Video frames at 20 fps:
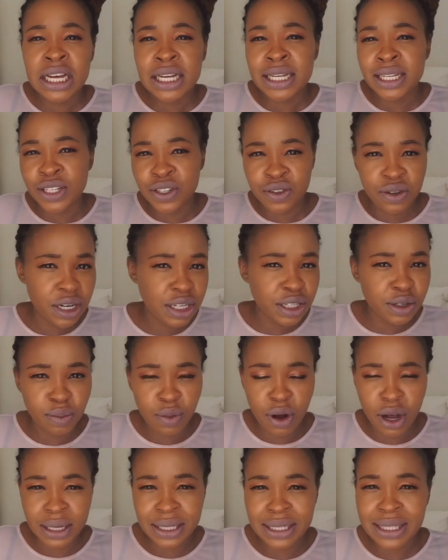stretch
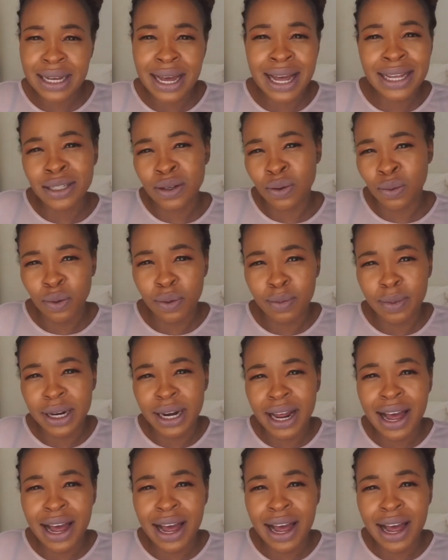marks as a woman.